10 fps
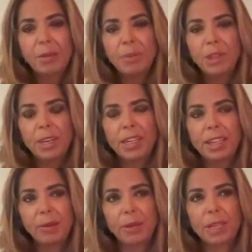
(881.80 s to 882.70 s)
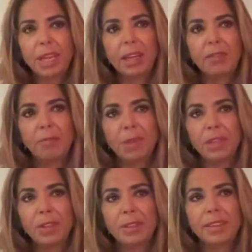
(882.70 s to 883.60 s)
community that we have
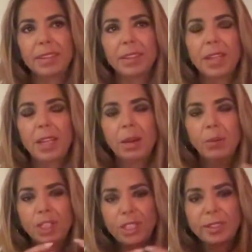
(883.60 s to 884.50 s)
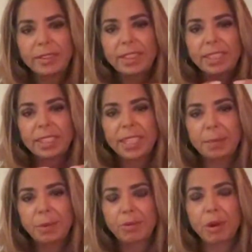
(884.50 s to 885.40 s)
built, and we just need to
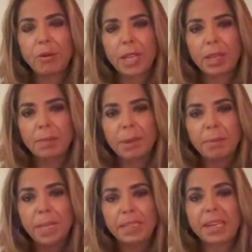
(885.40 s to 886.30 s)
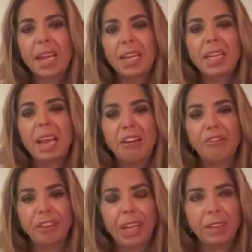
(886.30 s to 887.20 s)
keep growing it, but maintaining our
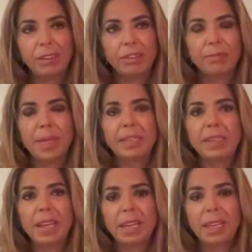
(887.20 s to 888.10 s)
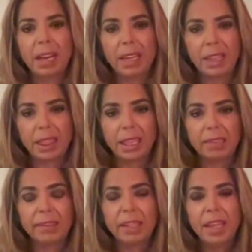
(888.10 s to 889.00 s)
values, maintaining our
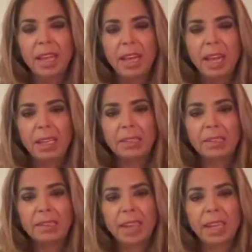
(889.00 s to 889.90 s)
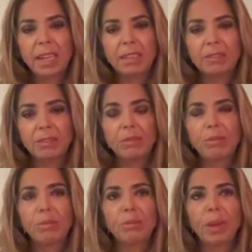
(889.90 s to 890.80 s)
ethics, and staying
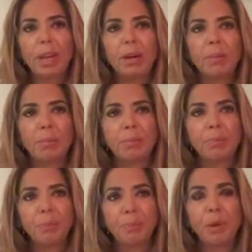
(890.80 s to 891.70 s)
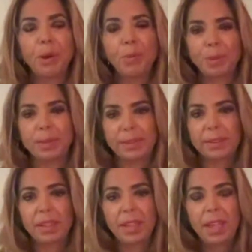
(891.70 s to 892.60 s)
true to our
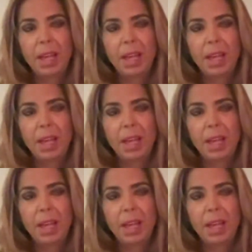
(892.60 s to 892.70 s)
purpose.